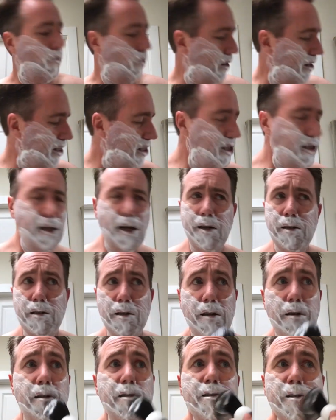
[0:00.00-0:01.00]
what
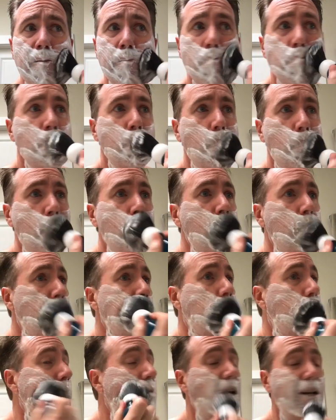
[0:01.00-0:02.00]
scent it is.
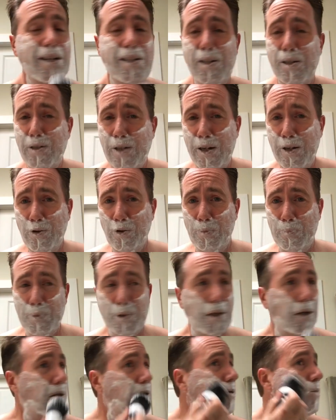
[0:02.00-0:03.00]
I guess it's Ingram
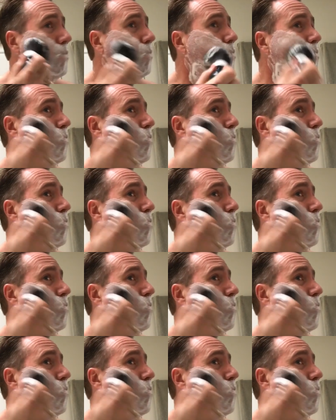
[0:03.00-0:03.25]
scent.